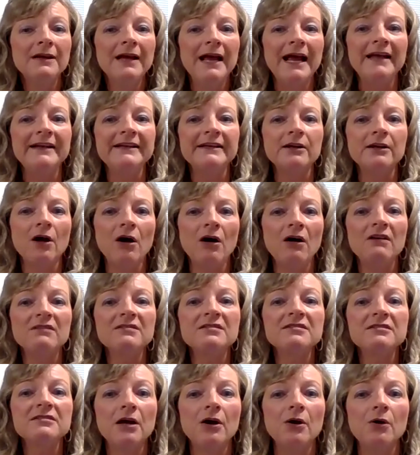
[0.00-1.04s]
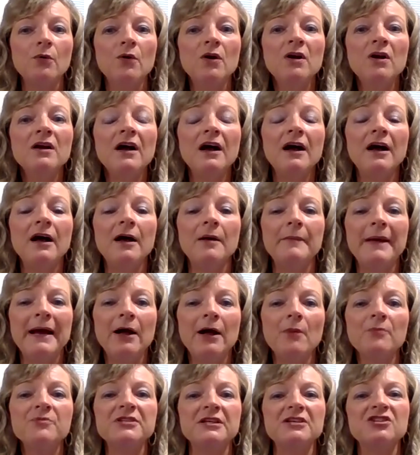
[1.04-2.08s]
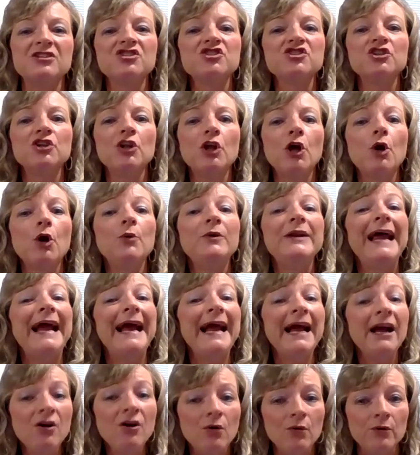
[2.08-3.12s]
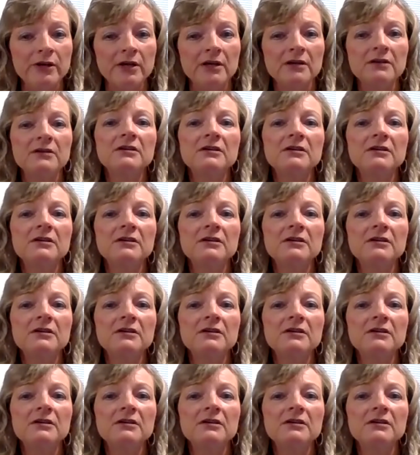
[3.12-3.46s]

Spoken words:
And it also helps it slow down